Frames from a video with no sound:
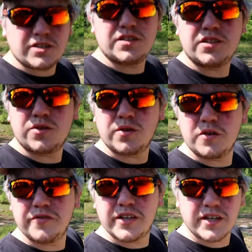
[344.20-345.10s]
just a short
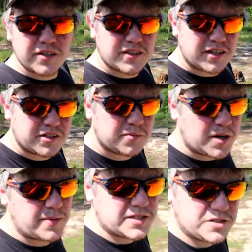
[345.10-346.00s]
little video telling you
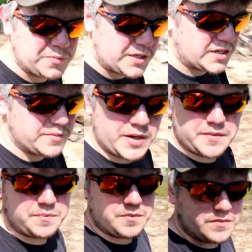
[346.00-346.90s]
about my stupidity, my
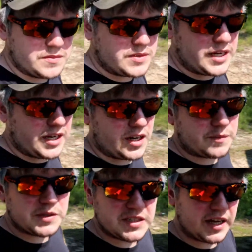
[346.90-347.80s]

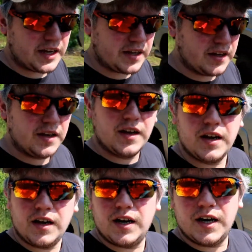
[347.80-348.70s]
idiotic mistake.
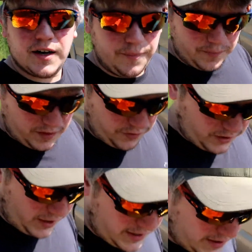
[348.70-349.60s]
If
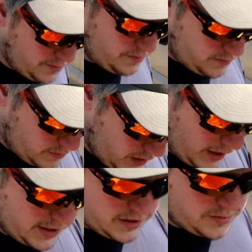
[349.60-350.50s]
you like it, like and